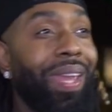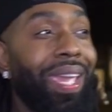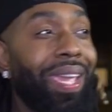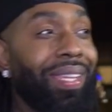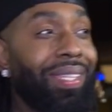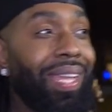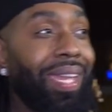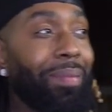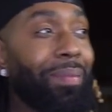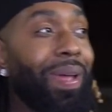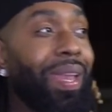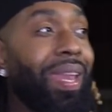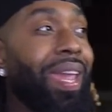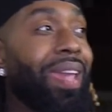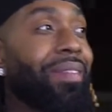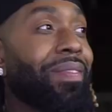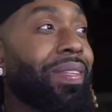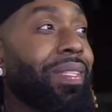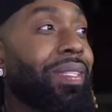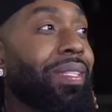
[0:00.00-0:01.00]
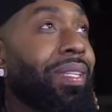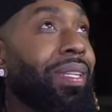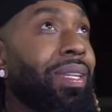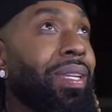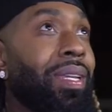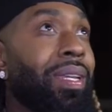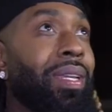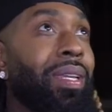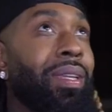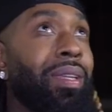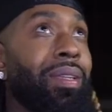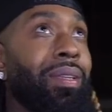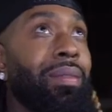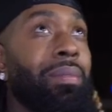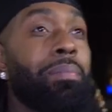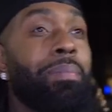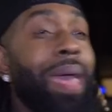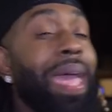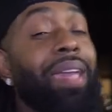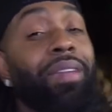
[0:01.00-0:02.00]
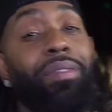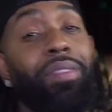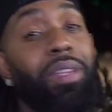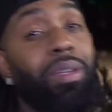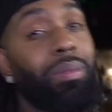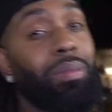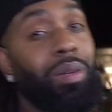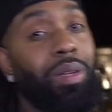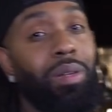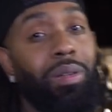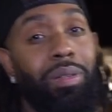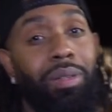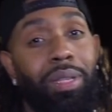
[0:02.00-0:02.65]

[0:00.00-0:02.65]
Like, it, like my life is backflip, bro.